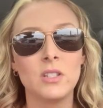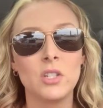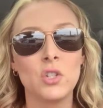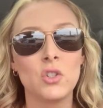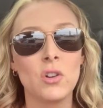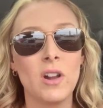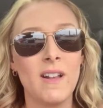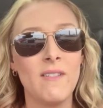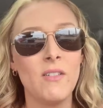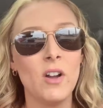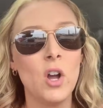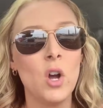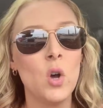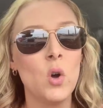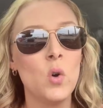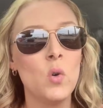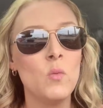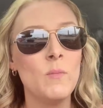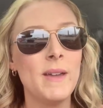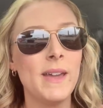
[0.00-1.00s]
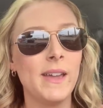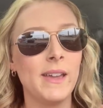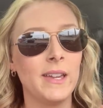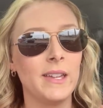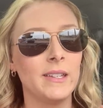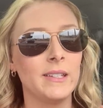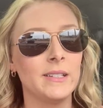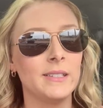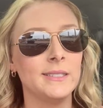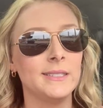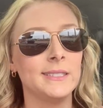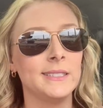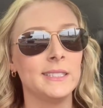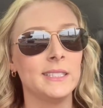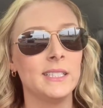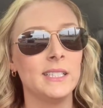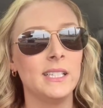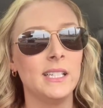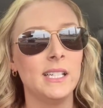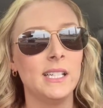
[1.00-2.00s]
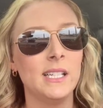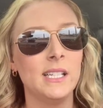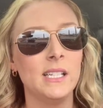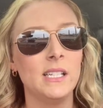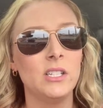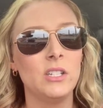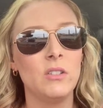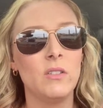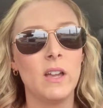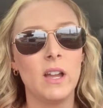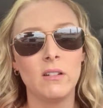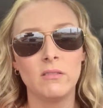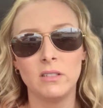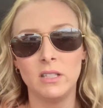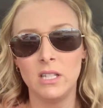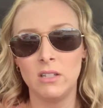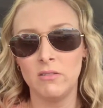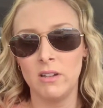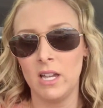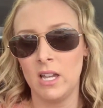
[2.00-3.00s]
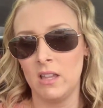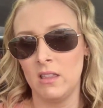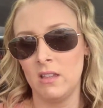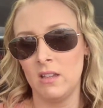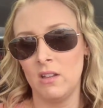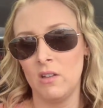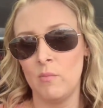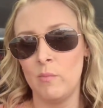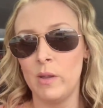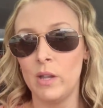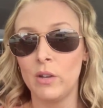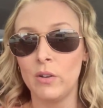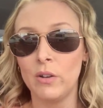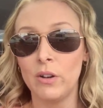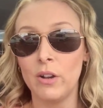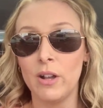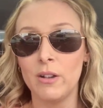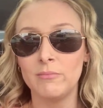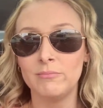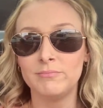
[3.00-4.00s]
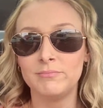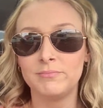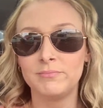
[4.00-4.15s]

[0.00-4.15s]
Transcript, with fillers: drive home and do that really quick and then go pick her up.